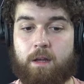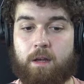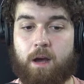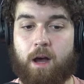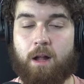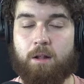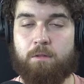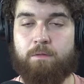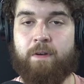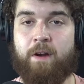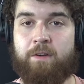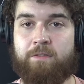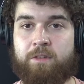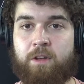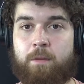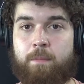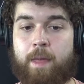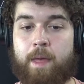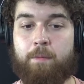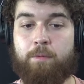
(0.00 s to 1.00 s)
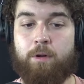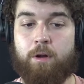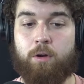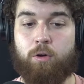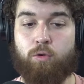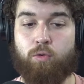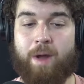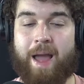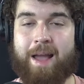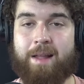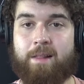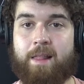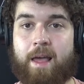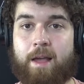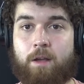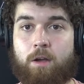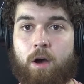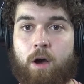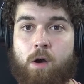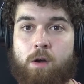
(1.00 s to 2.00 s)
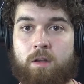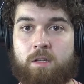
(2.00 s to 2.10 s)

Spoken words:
Oliveira's going to be able to crack that code.